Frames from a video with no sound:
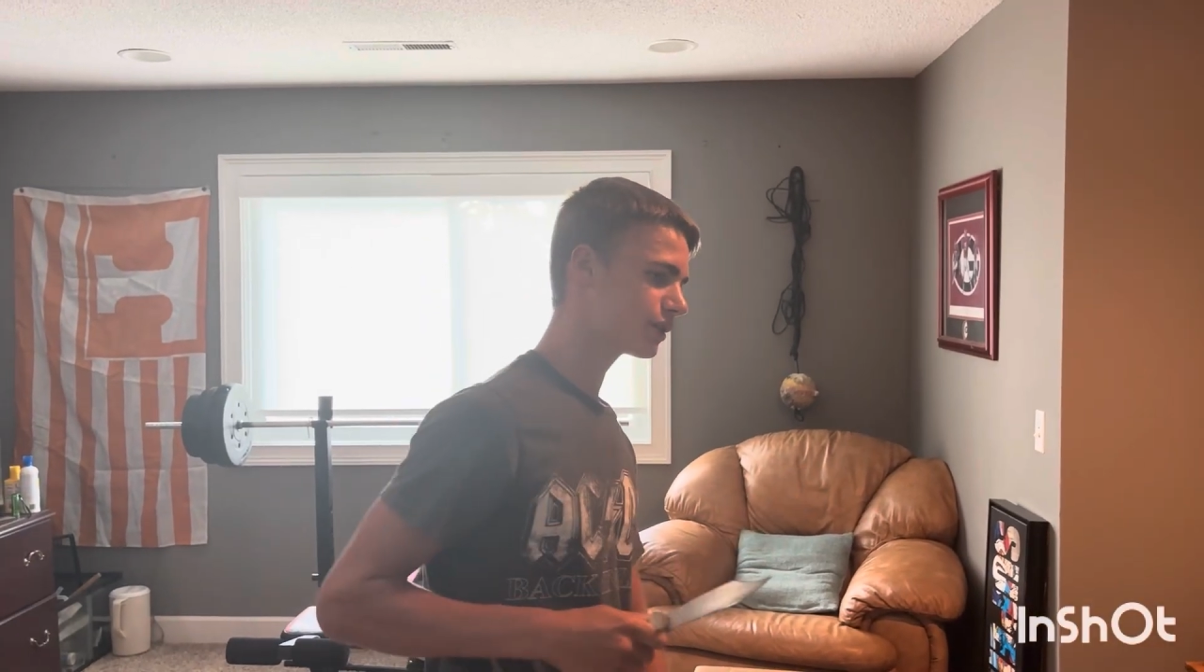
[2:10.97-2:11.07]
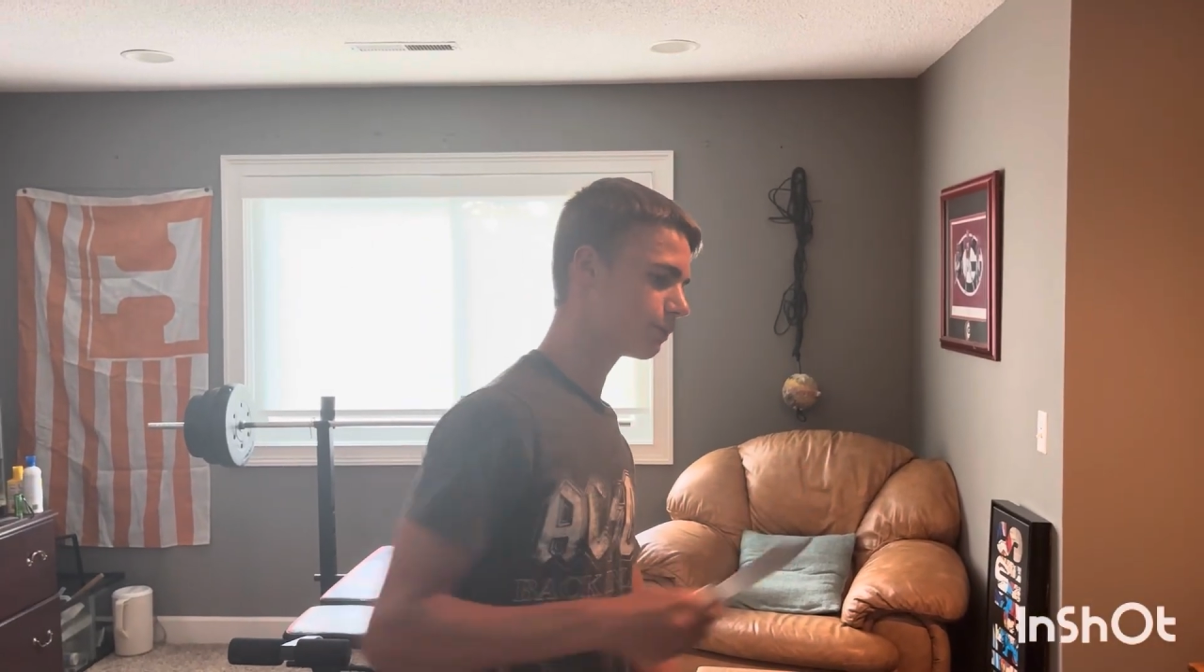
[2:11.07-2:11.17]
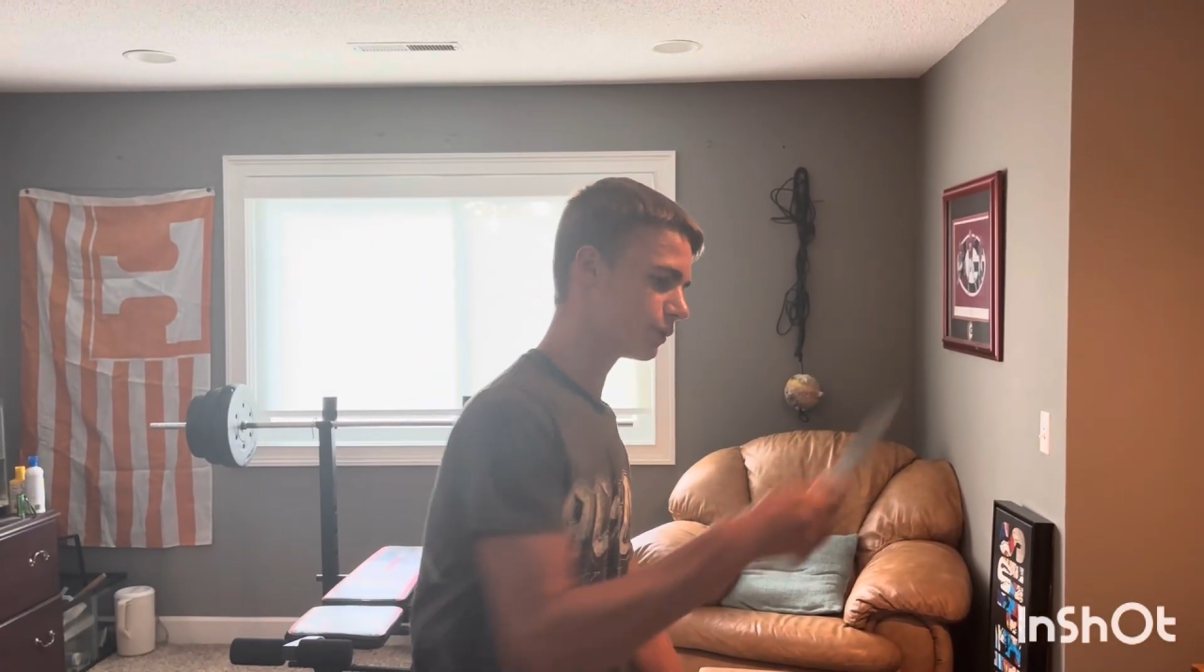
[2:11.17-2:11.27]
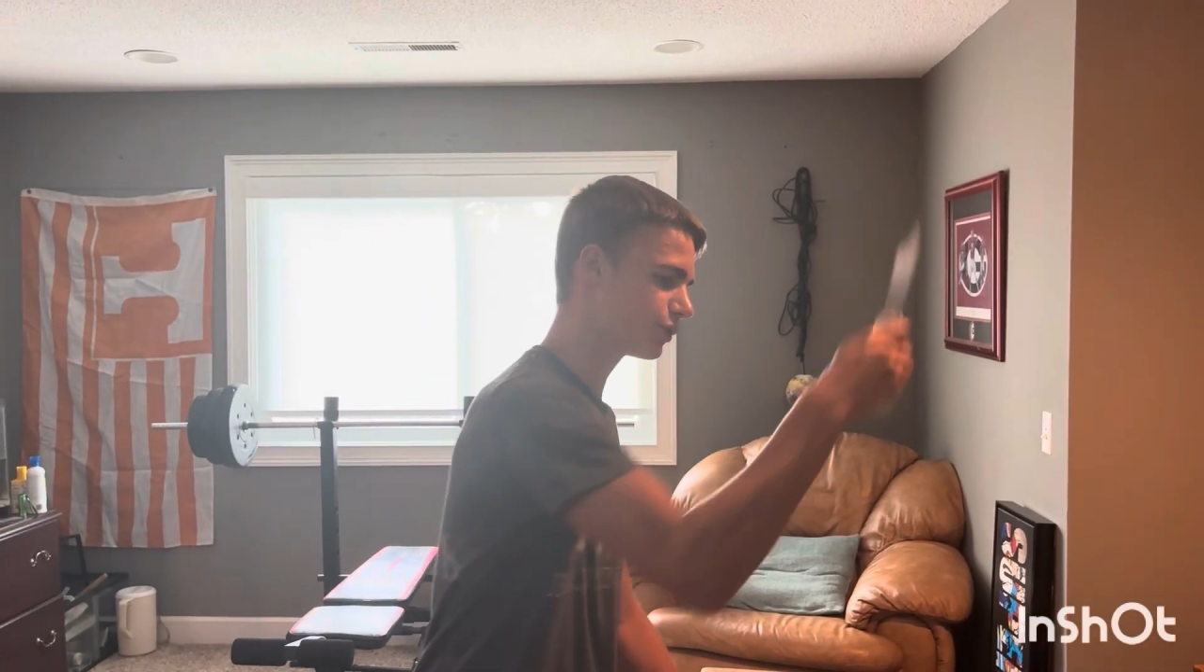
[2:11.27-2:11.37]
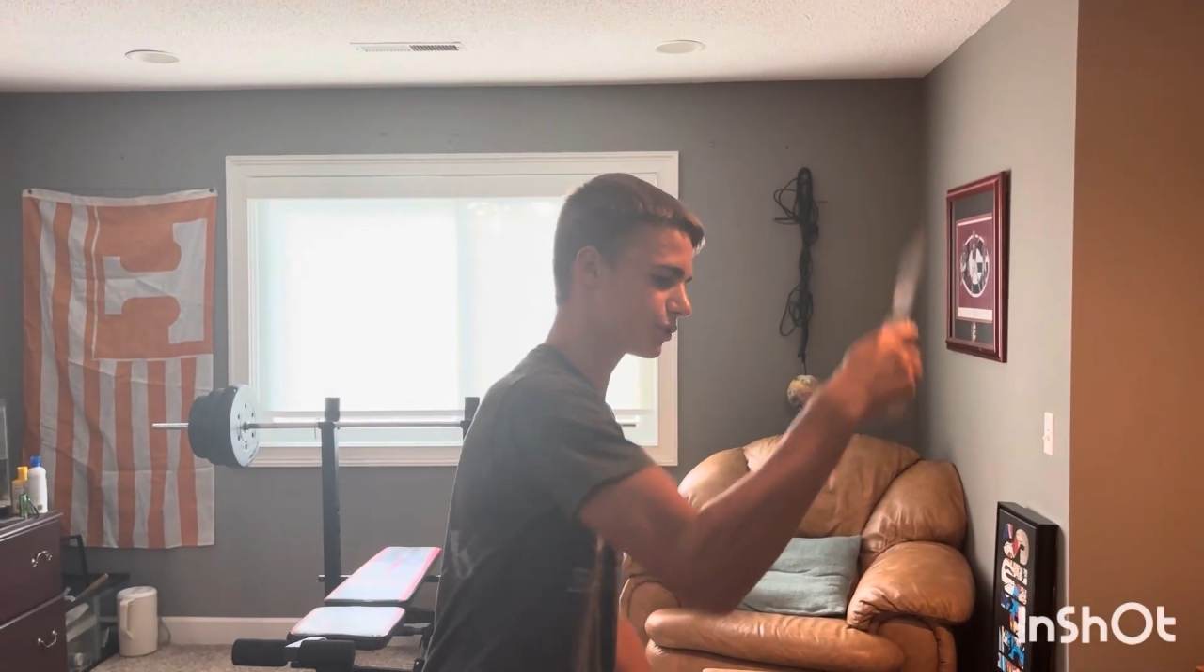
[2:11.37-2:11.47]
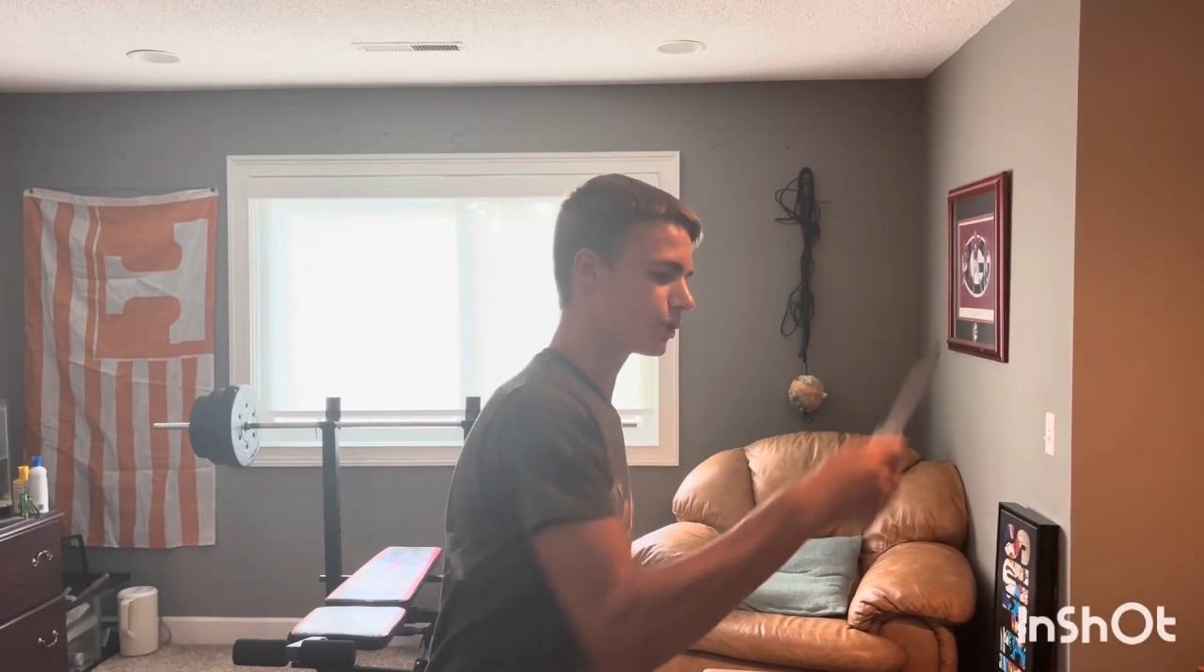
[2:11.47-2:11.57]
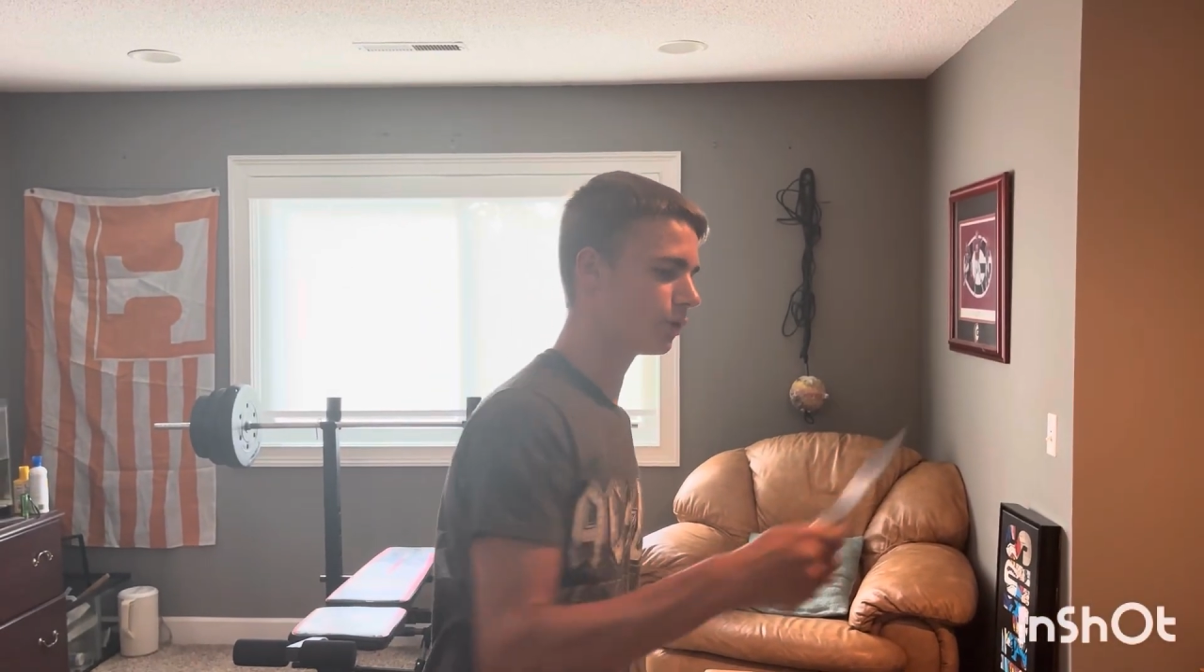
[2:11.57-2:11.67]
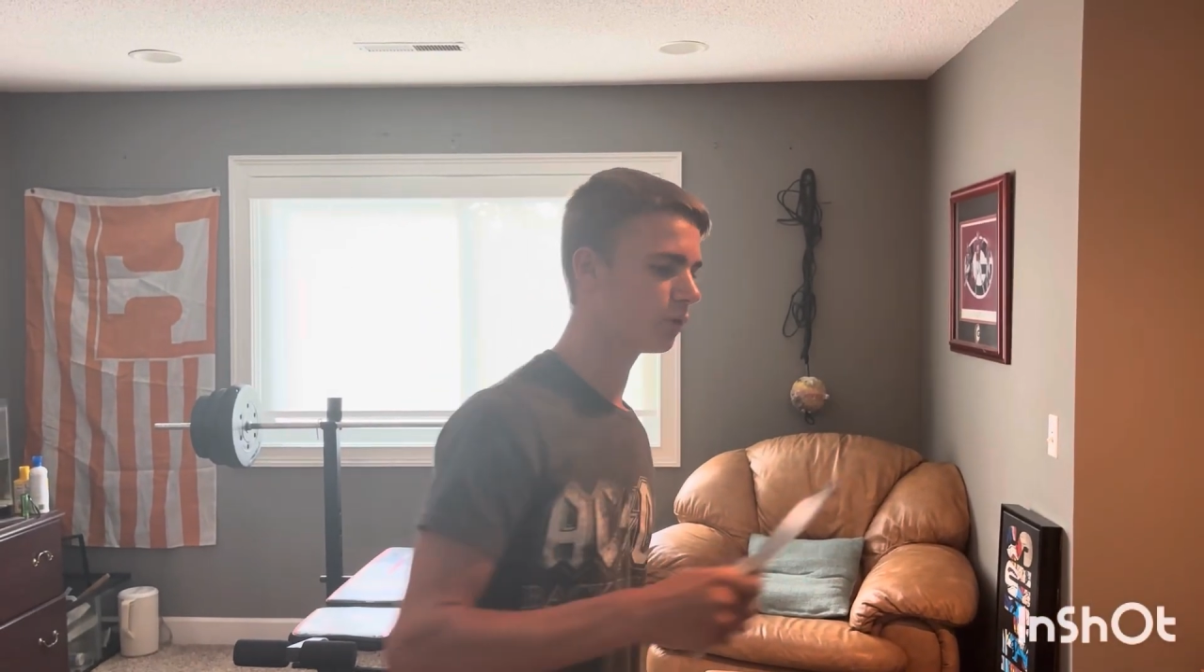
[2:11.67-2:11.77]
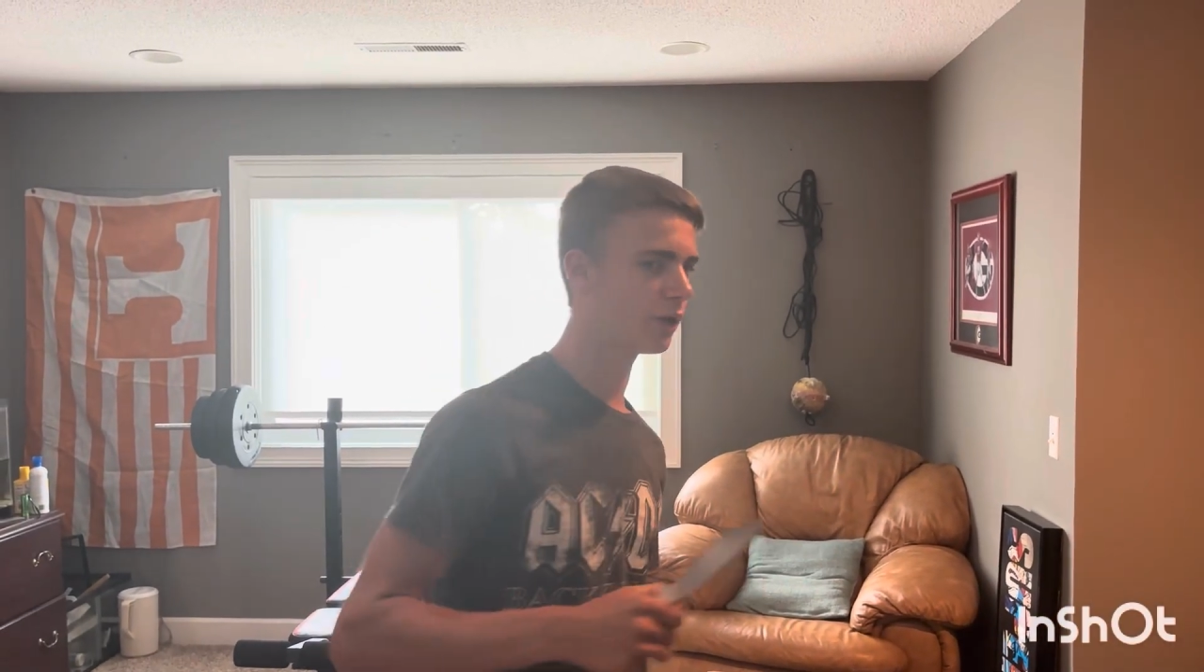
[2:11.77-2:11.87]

but still,